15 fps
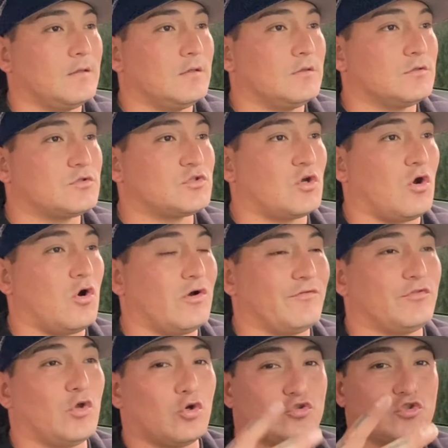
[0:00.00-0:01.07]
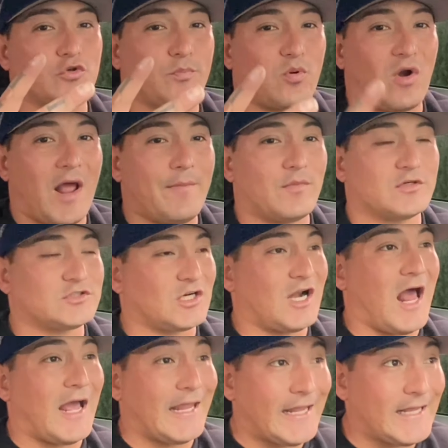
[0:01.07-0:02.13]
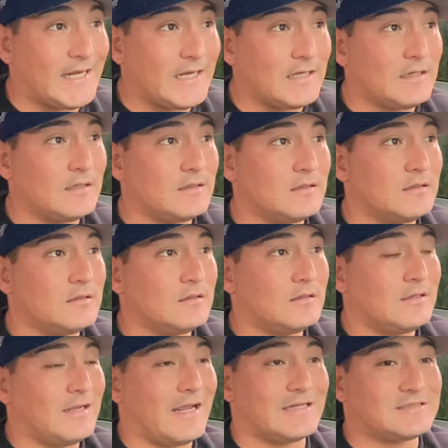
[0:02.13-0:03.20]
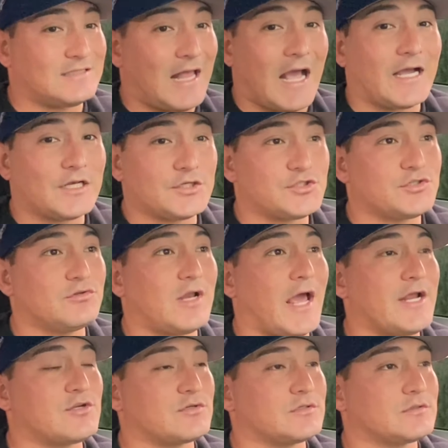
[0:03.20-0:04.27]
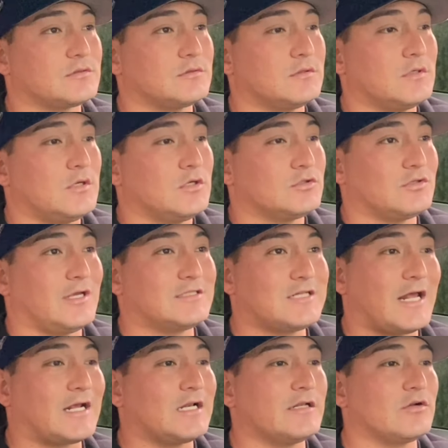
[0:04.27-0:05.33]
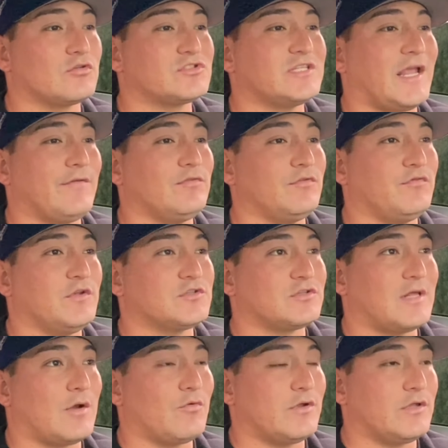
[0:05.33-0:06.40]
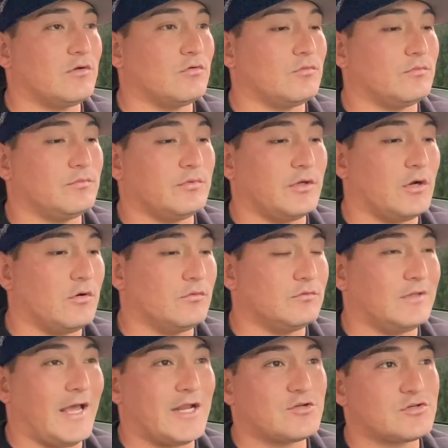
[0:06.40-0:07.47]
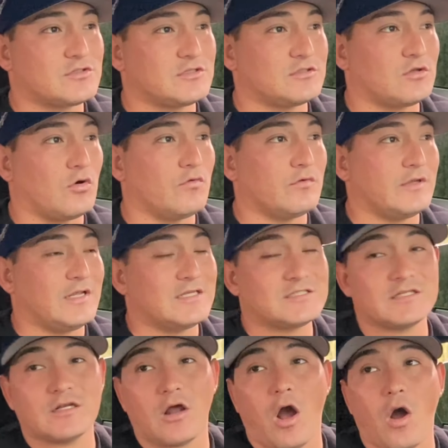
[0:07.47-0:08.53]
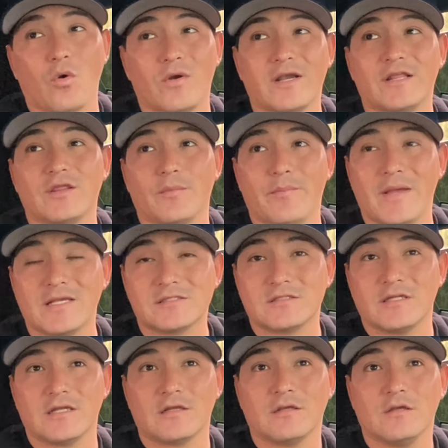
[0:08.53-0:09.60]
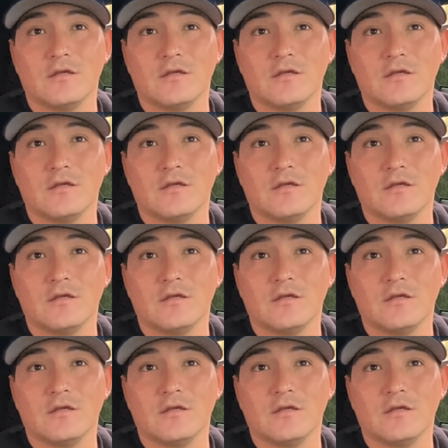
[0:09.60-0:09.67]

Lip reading: So if those two parameters are not hitting, it's not going to shoot nitrous. So that's like a little safety feature. That way you don't, nitrous isn't already the best thing